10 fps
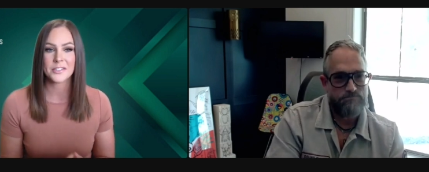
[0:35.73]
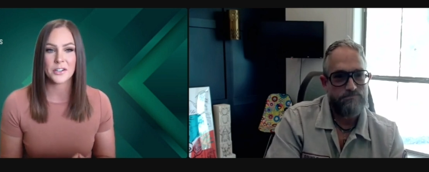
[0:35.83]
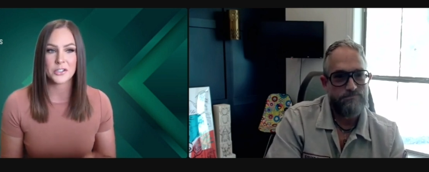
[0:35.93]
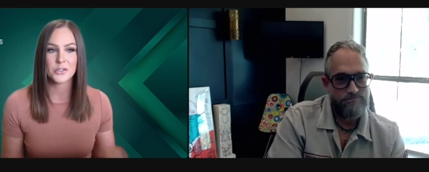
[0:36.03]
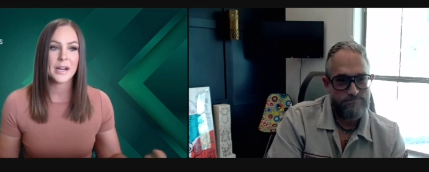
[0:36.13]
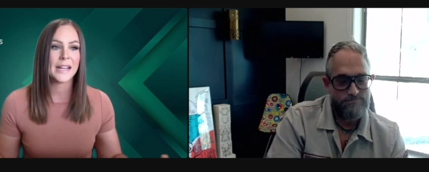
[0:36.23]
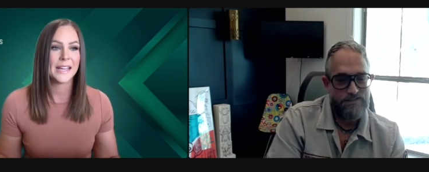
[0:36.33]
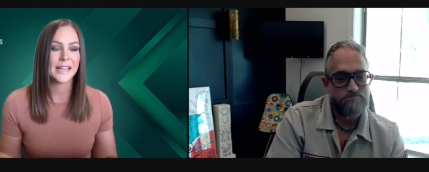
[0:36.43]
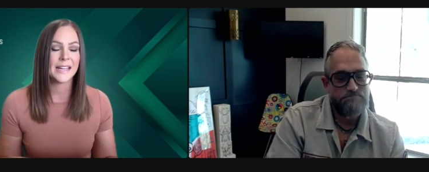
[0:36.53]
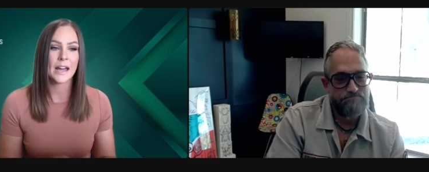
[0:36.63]
Speaker 1: started
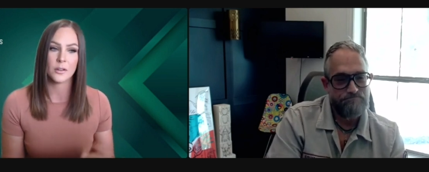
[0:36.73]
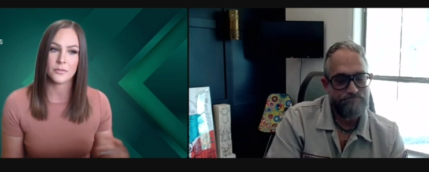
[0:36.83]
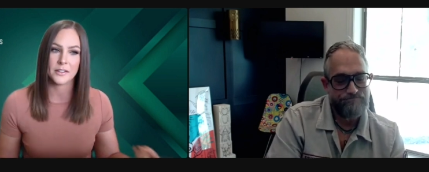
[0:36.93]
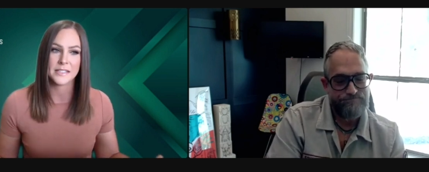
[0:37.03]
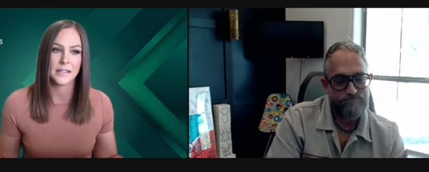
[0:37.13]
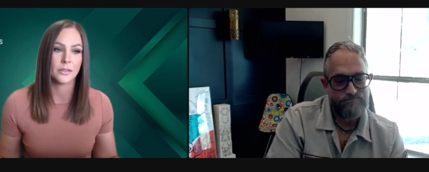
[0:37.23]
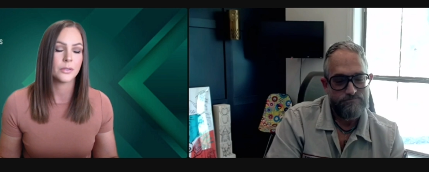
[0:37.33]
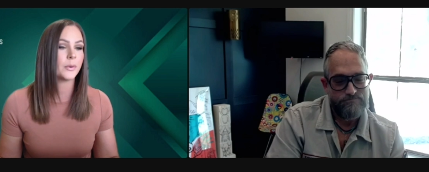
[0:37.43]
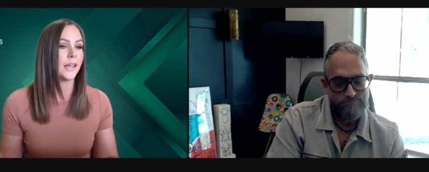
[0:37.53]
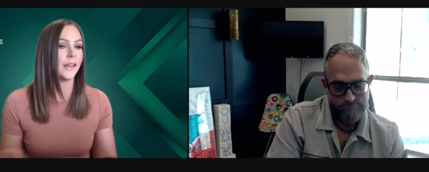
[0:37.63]
trading, how you found
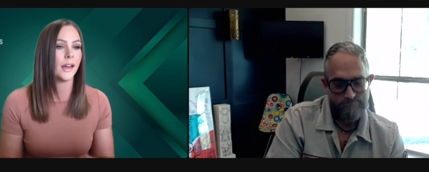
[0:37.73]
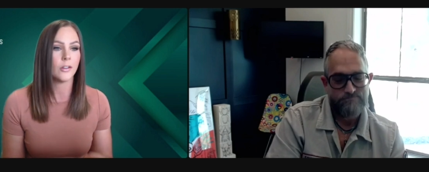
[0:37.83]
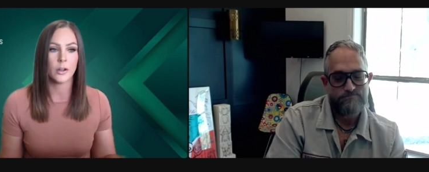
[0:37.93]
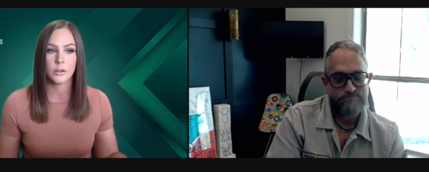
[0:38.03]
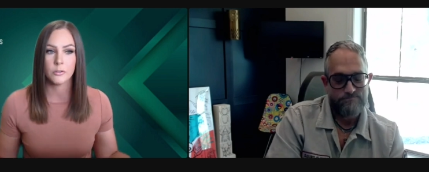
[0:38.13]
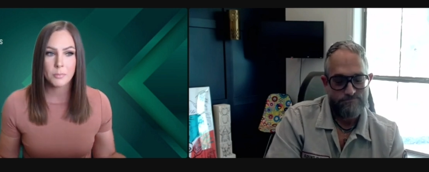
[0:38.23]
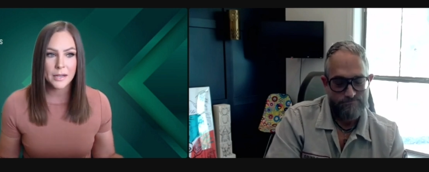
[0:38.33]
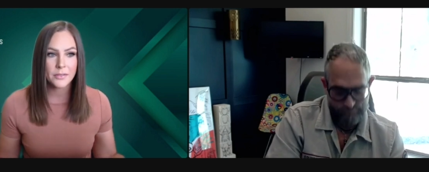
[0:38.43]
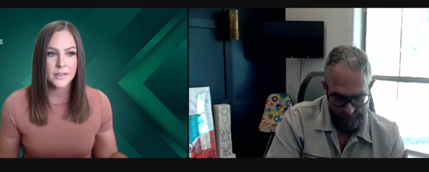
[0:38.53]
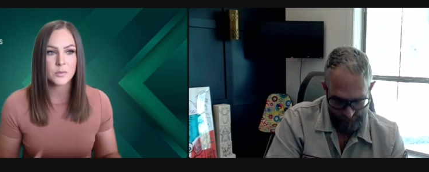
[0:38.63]
T3, how long you've been
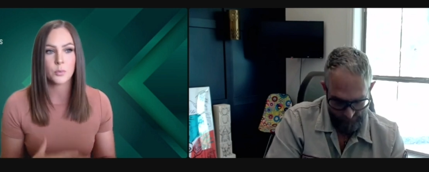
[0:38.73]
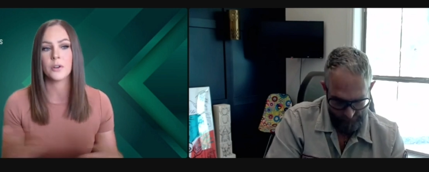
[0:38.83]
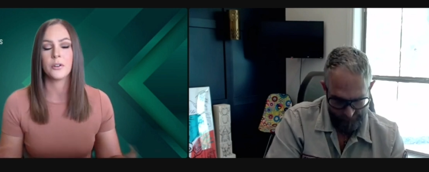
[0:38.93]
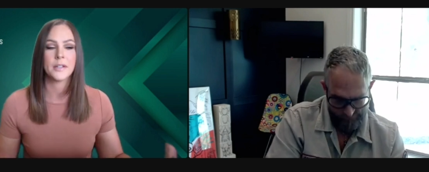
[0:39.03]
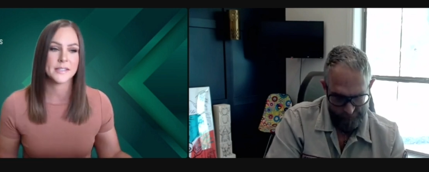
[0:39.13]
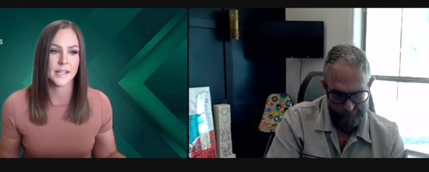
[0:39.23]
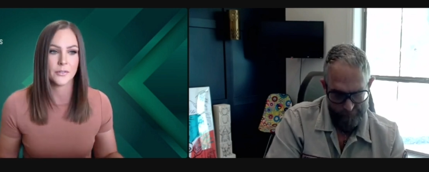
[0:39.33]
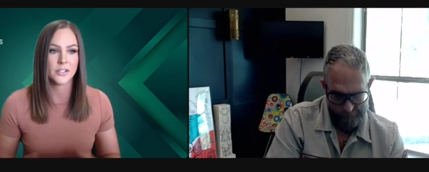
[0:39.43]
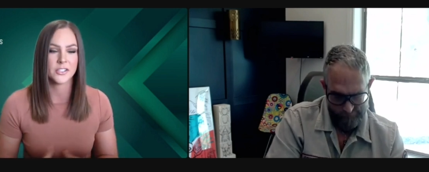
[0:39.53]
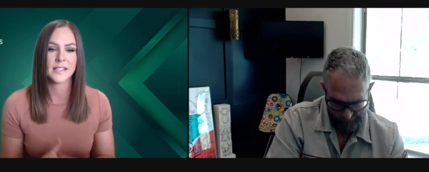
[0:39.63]
in this world, etc.
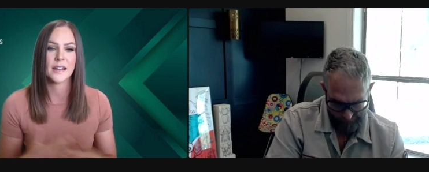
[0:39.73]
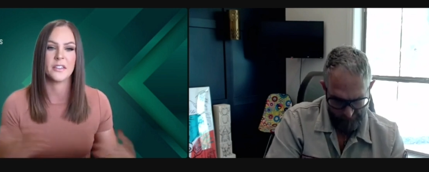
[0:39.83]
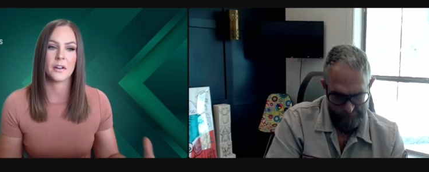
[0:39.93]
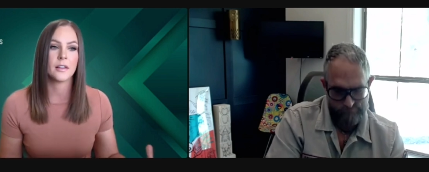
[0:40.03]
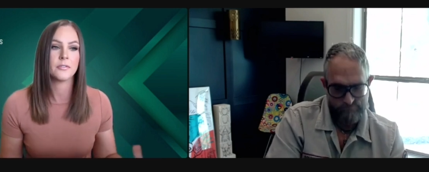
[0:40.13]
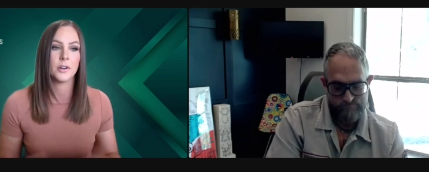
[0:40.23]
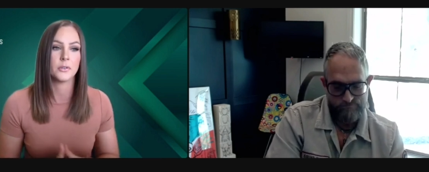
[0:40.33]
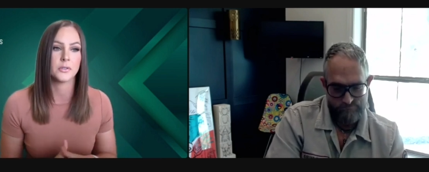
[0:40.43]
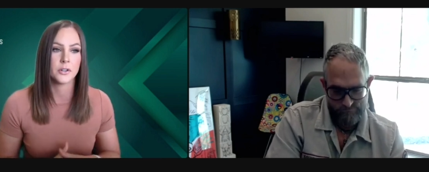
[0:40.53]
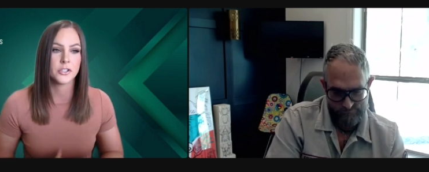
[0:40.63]
Just kind of the Cliff Notes
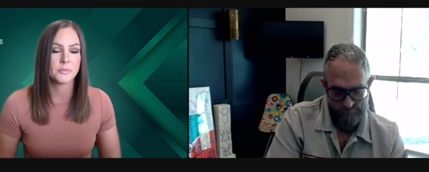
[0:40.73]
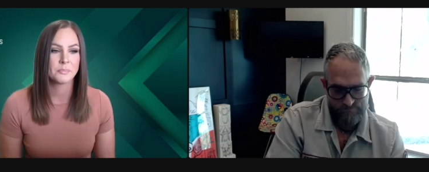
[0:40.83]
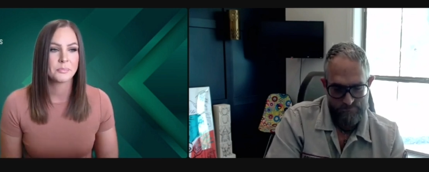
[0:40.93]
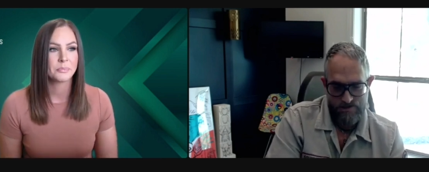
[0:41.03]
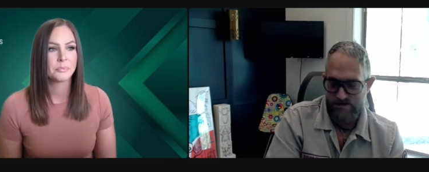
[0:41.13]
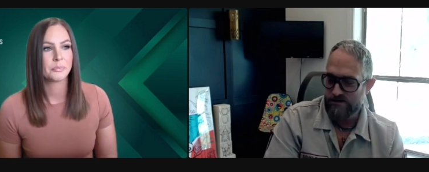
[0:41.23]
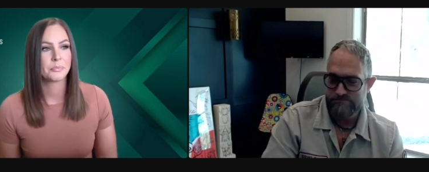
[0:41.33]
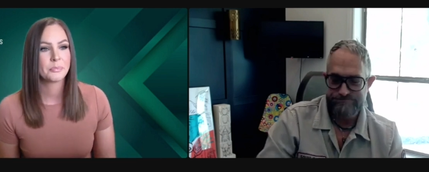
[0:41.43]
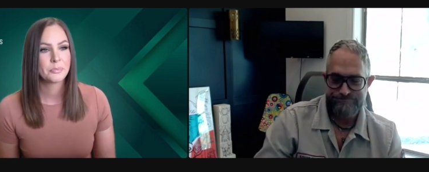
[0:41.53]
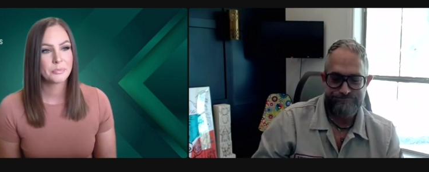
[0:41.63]
version. Okay.
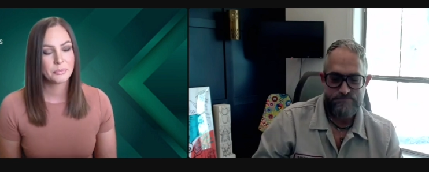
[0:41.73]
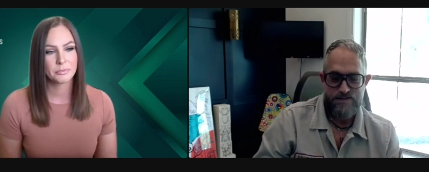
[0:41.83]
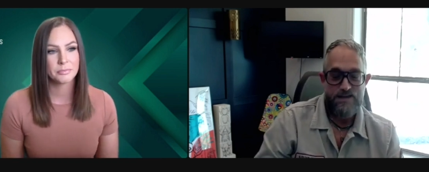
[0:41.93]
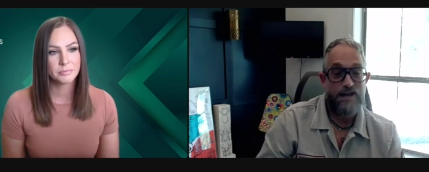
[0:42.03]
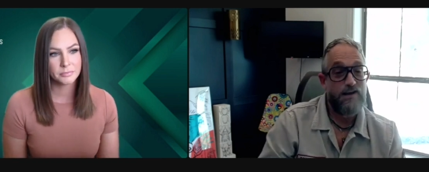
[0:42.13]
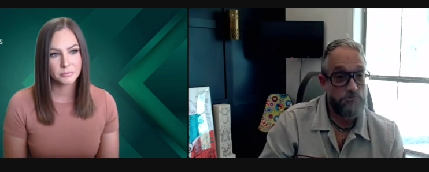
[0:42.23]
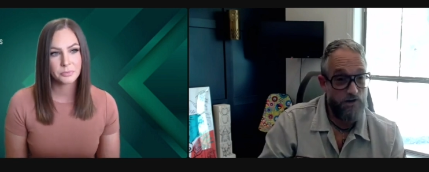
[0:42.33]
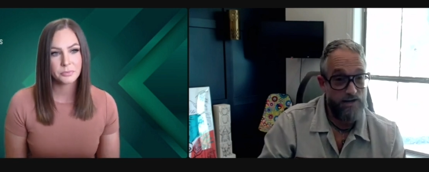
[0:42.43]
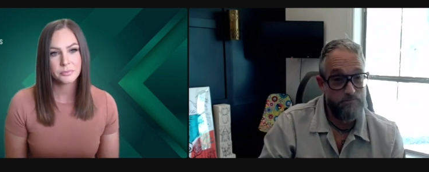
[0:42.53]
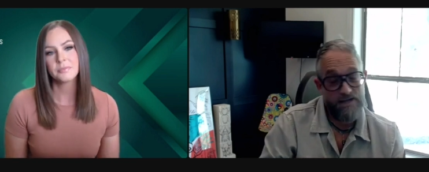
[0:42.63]
Speaker 2: And I'll try and make it
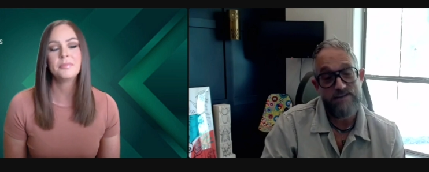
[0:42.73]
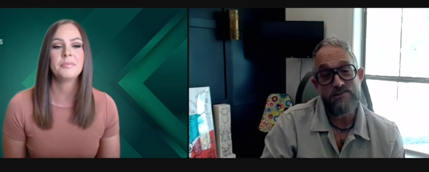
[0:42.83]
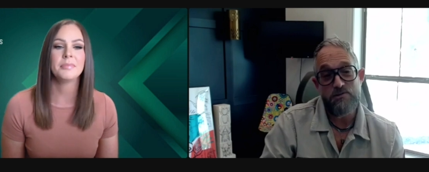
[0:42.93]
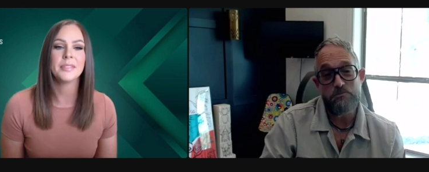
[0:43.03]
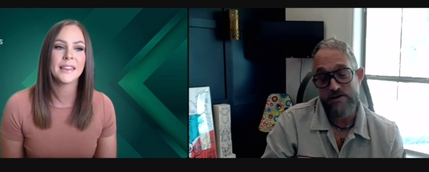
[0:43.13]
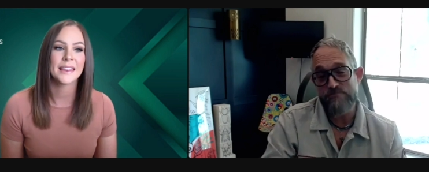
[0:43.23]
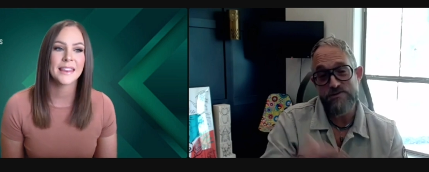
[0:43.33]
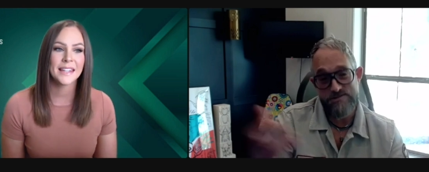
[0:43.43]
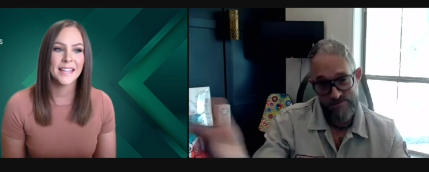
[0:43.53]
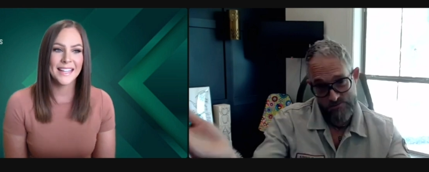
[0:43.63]
a little briefer since
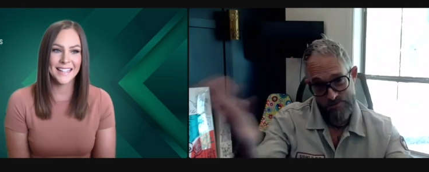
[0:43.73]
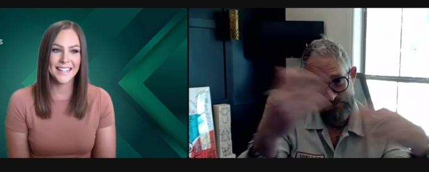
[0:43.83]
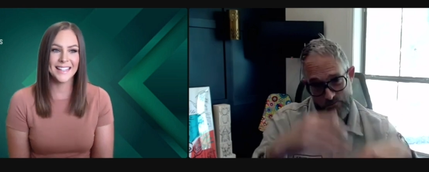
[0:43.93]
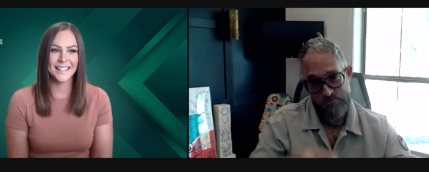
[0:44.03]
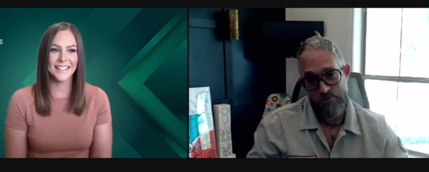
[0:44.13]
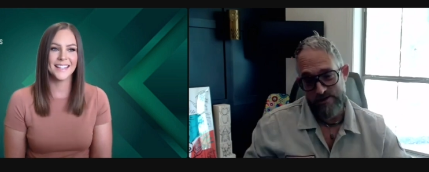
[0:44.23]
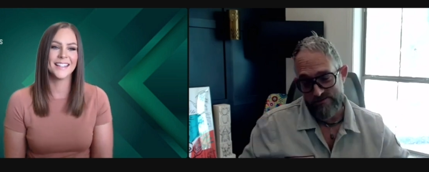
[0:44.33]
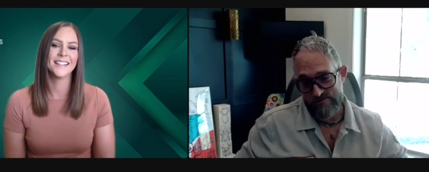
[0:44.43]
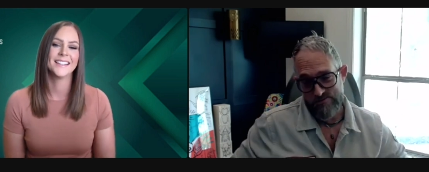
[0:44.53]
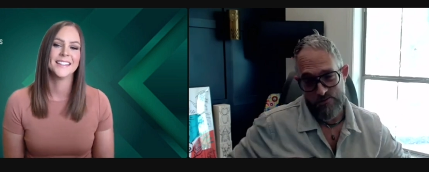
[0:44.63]
we went through
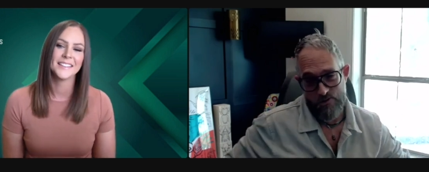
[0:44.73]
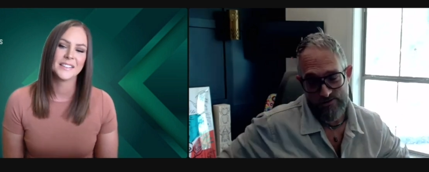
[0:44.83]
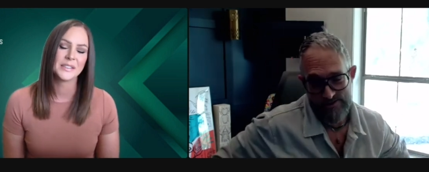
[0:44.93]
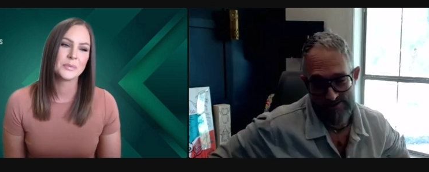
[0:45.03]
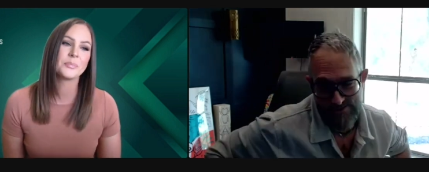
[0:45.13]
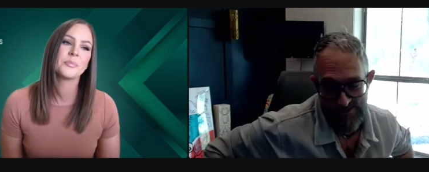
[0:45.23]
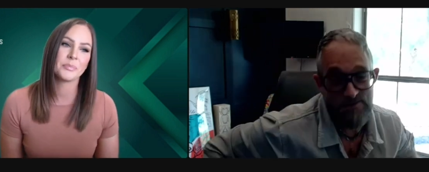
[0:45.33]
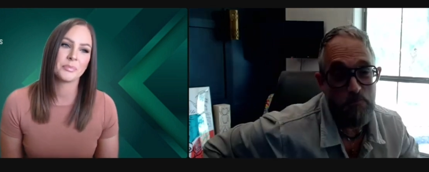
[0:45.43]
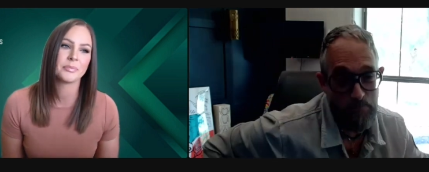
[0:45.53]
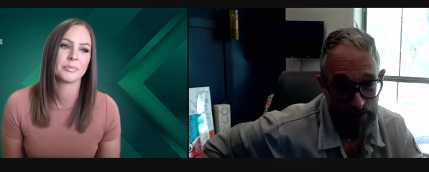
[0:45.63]
all this. We, by
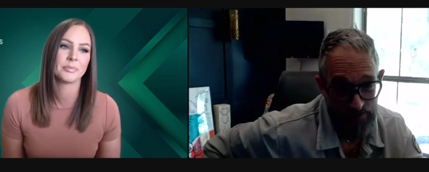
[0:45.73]
the way,